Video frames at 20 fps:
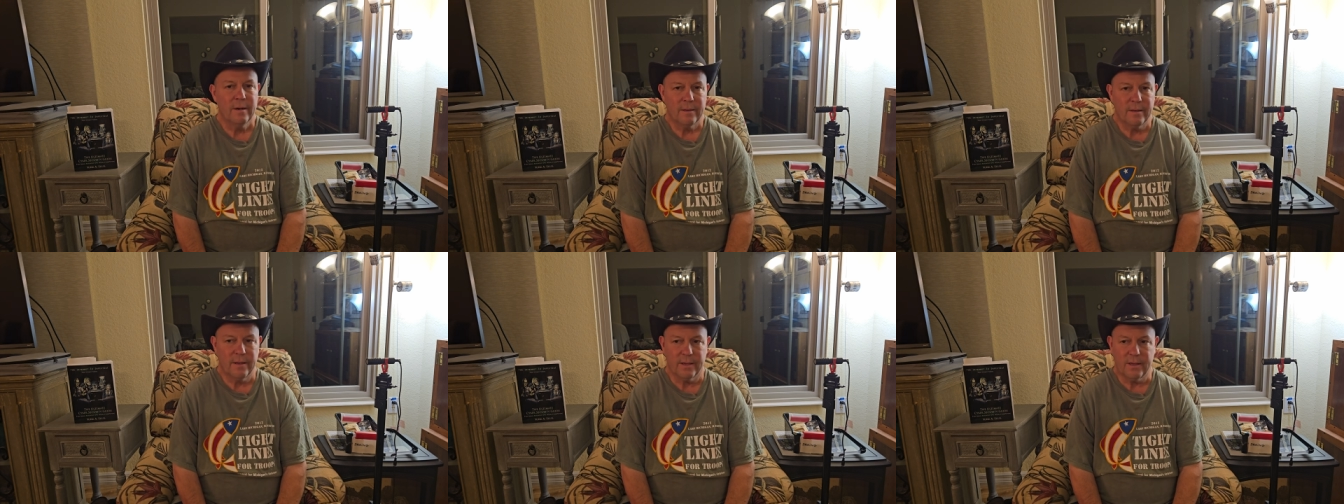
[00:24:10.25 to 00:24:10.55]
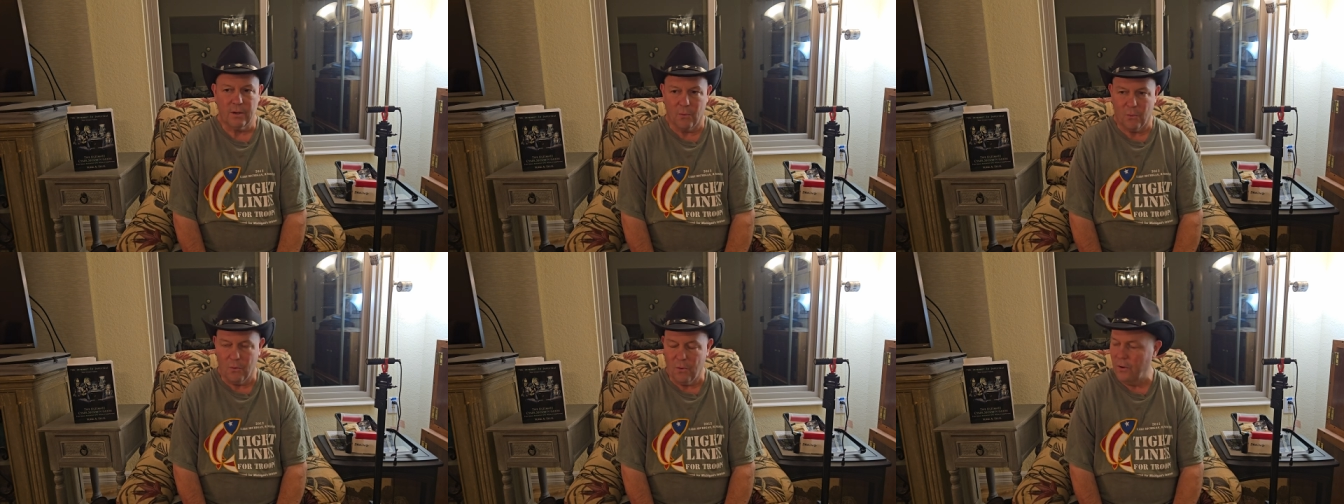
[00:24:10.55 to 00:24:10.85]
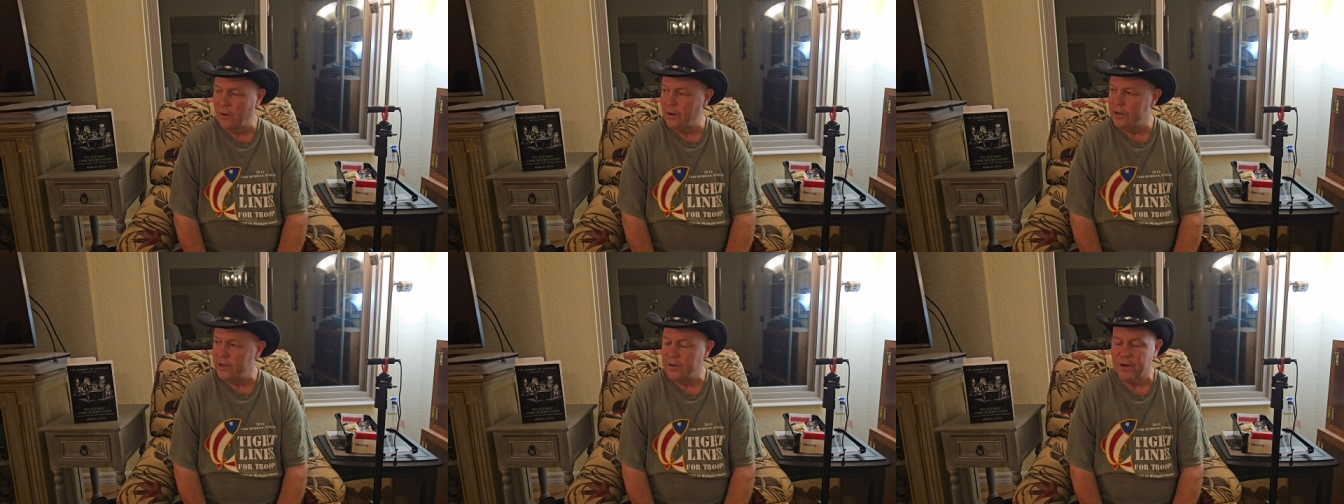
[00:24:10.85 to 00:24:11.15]
that the
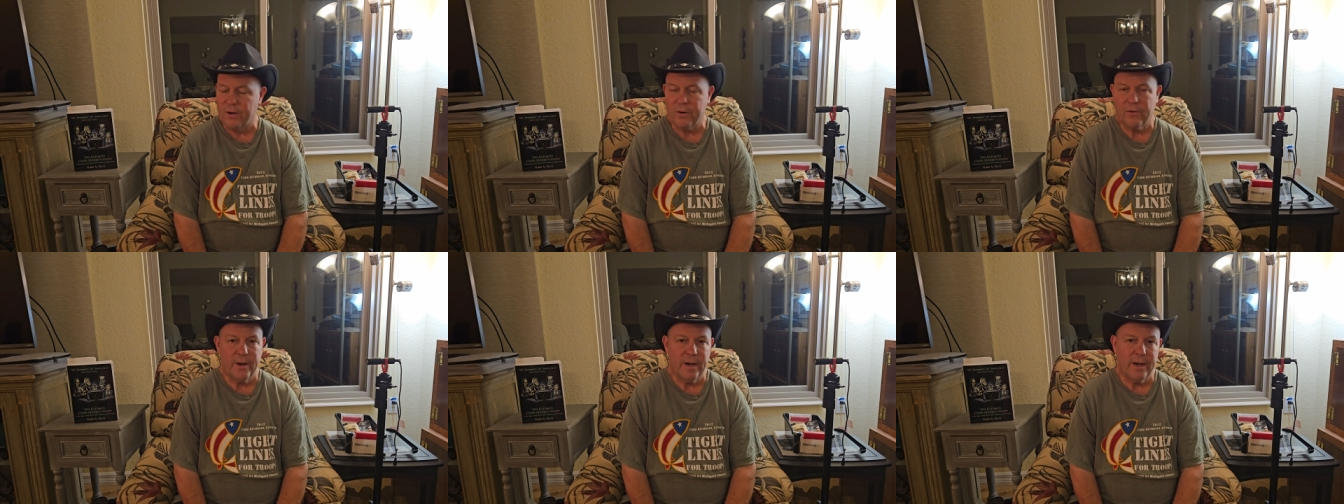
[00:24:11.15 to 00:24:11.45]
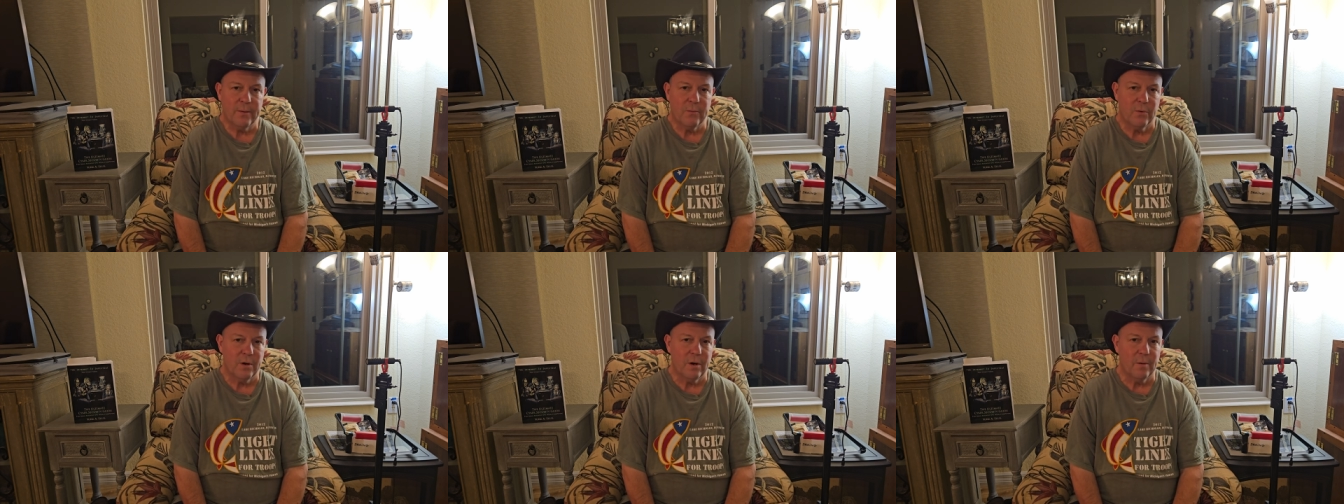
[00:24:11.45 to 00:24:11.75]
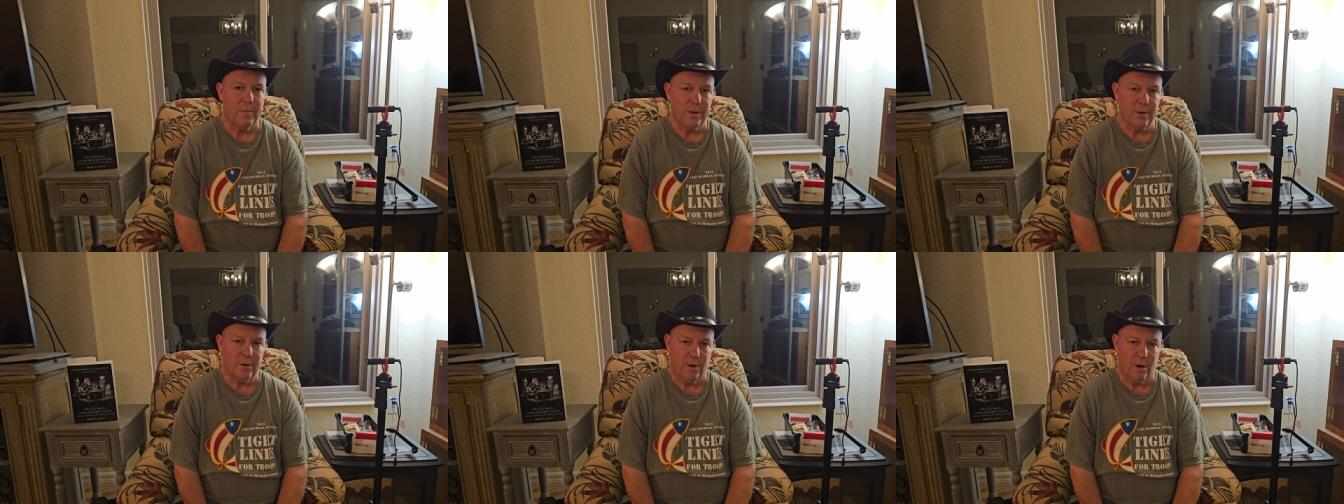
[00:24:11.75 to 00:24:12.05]
war in Ukraine
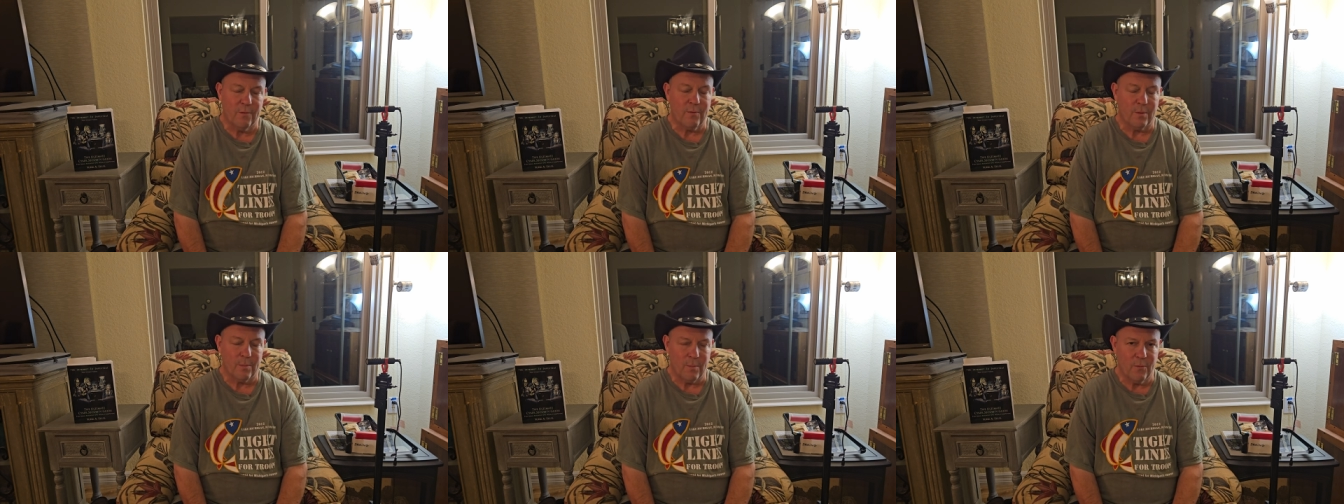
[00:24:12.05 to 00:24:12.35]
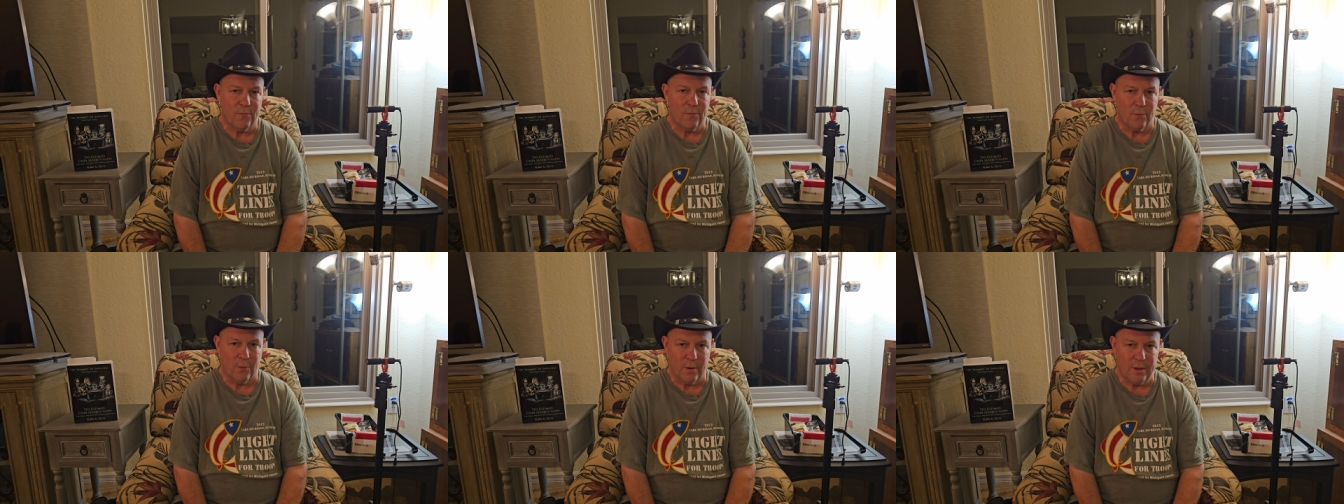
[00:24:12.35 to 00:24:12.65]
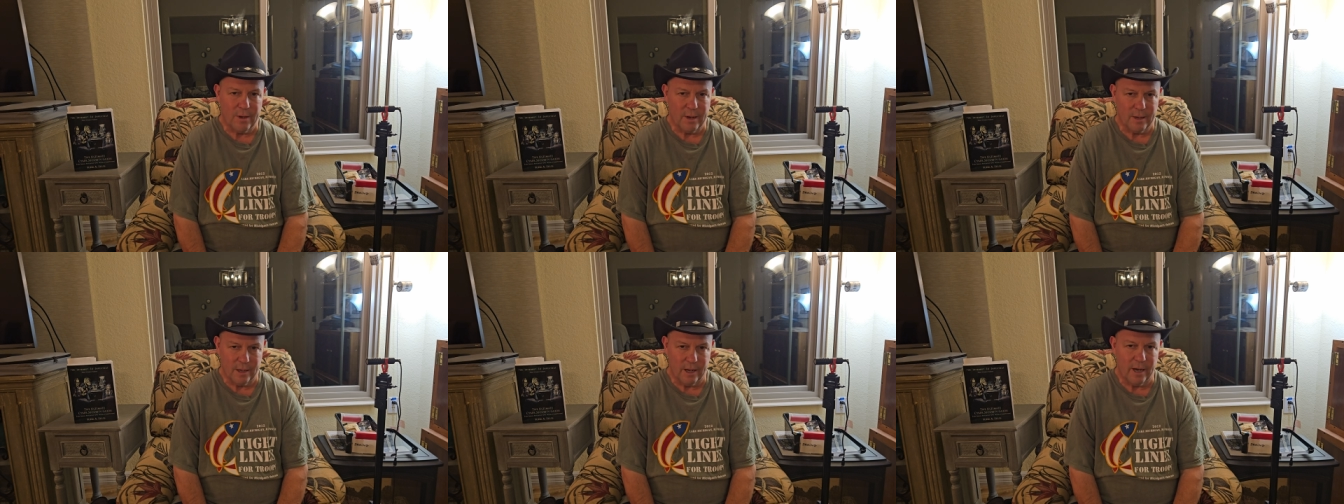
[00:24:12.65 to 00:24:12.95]
will be over before
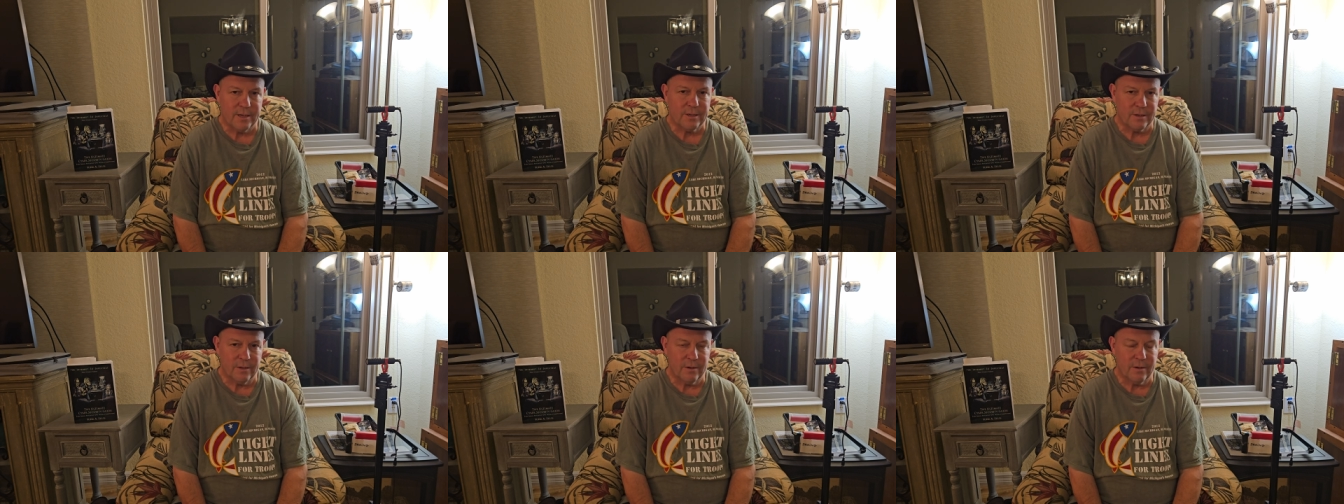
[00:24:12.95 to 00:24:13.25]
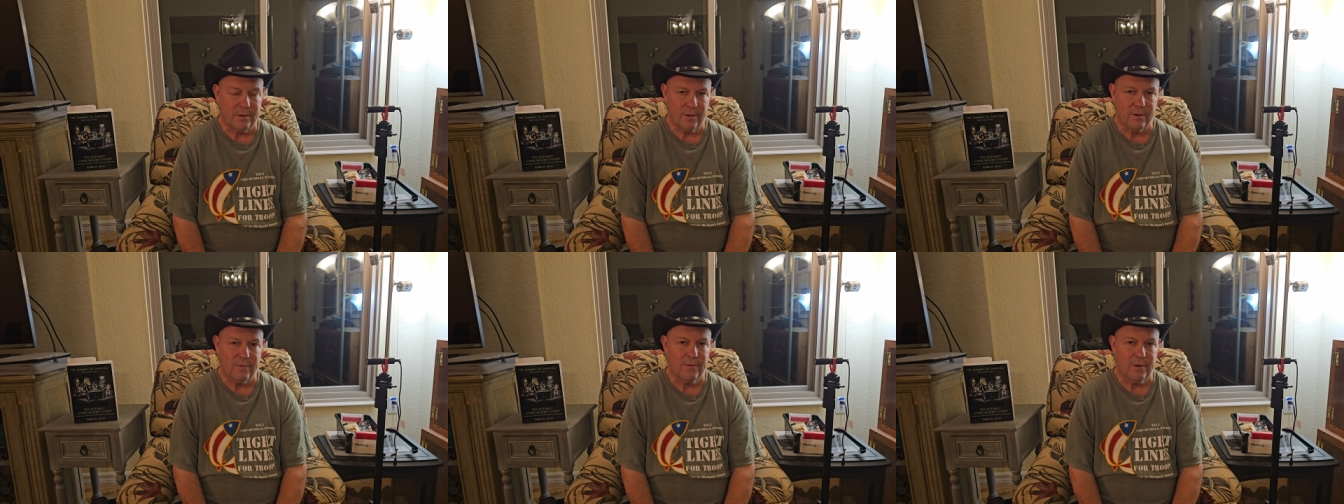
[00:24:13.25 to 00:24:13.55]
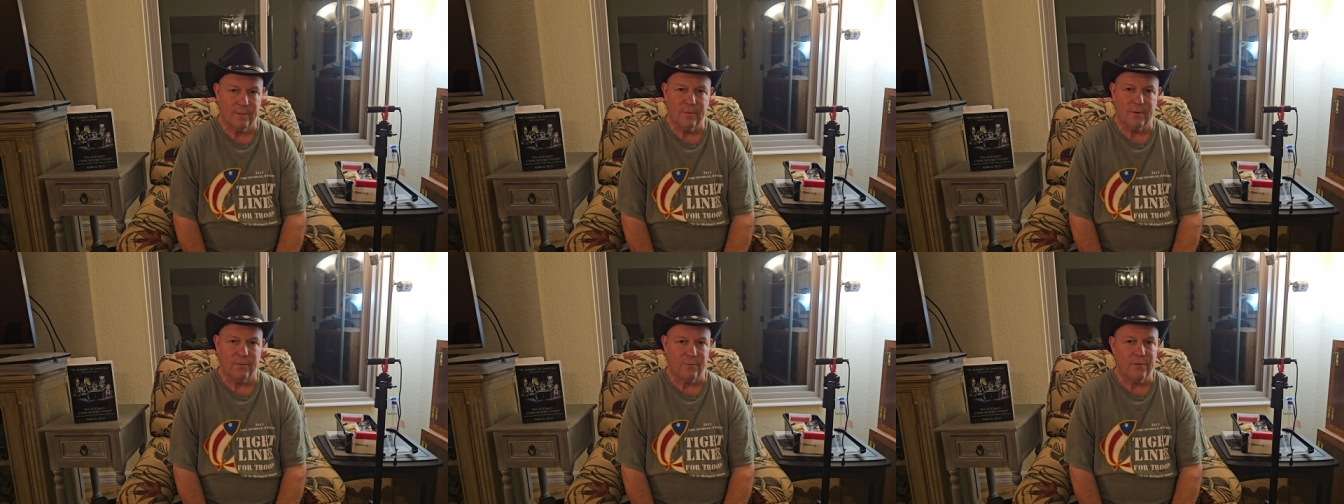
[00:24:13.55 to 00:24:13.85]
the election on
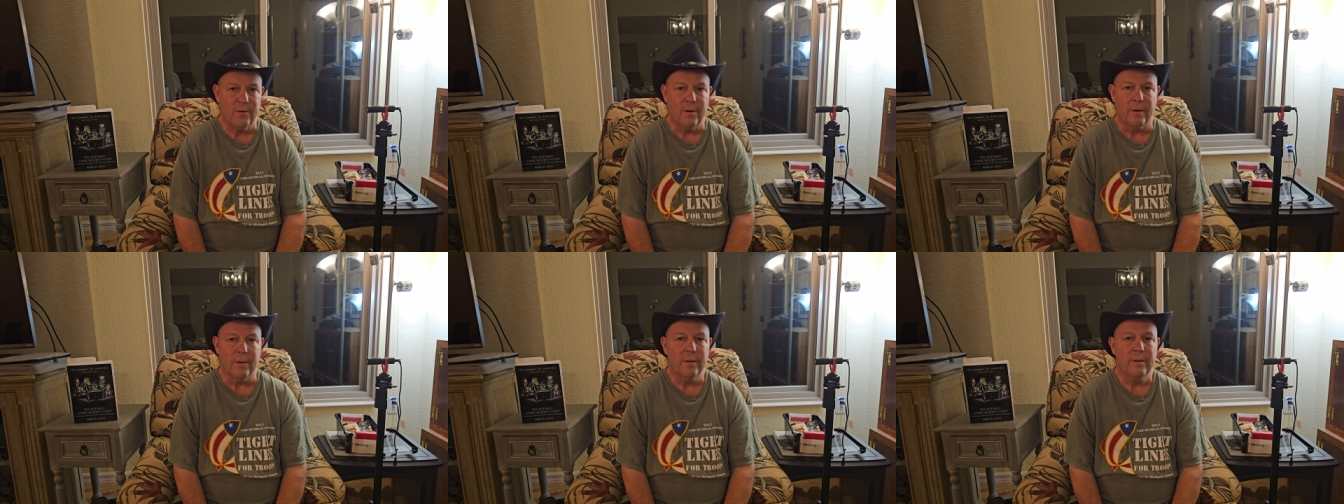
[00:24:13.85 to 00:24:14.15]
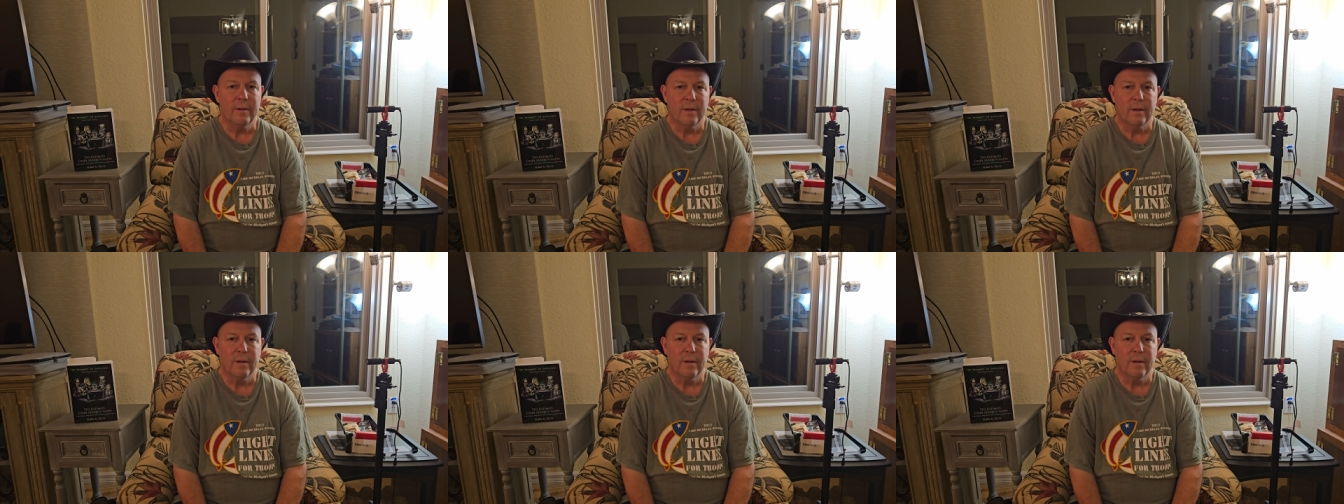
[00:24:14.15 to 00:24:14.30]
November 5th.